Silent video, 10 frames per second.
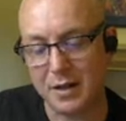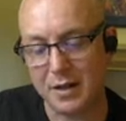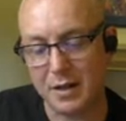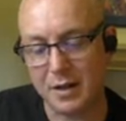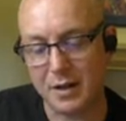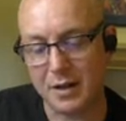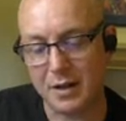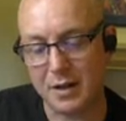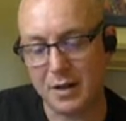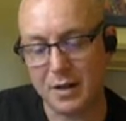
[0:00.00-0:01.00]

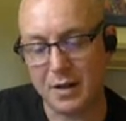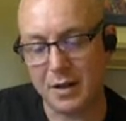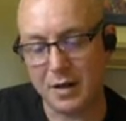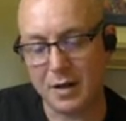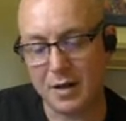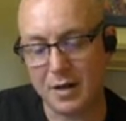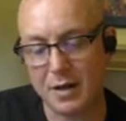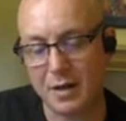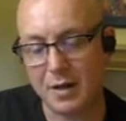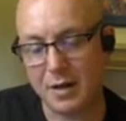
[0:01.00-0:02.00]

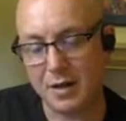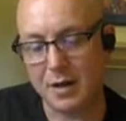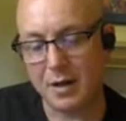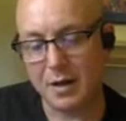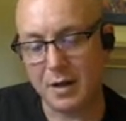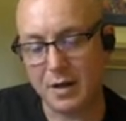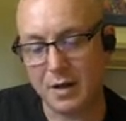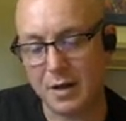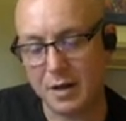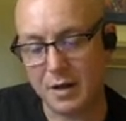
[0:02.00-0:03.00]

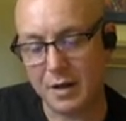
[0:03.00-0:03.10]
[no speech]